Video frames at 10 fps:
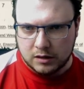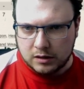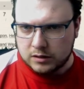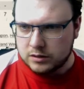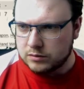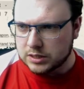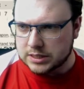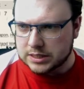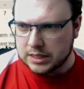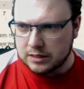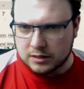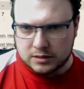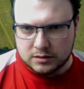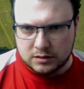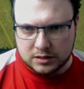you can see that
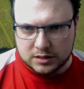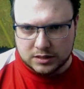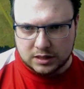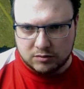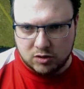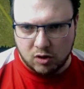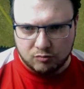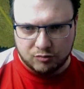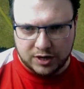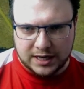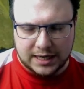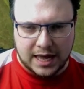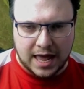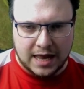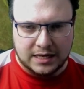there's not really
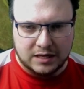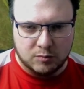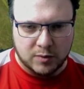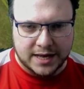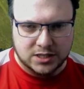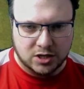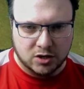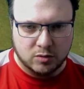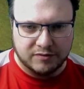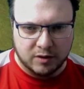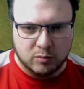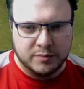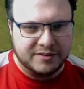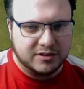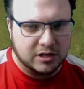anywhere to go. If I want to be
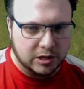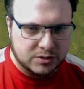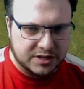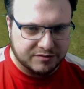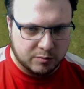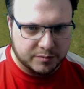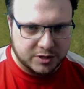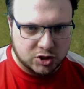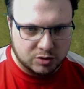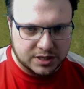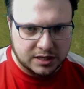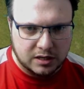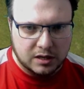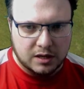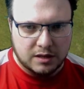close, if I want to be shooting,
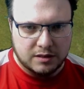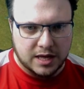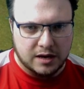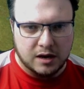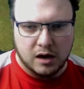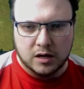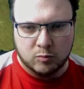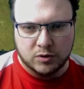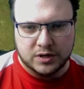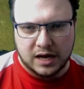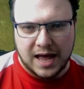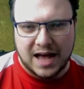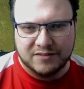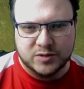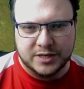then I have
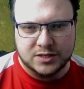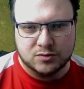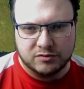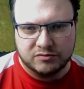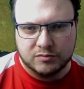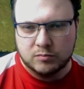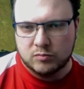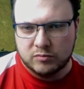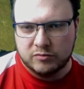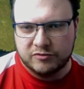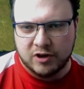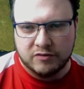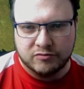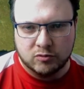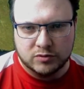to be sort of far
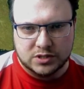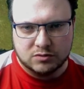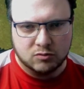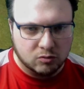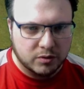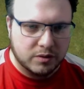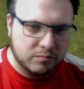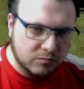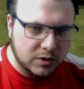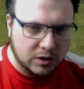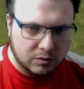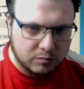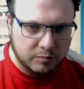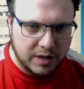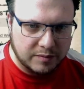forwards, or, you know,
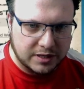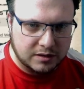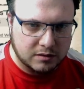maybe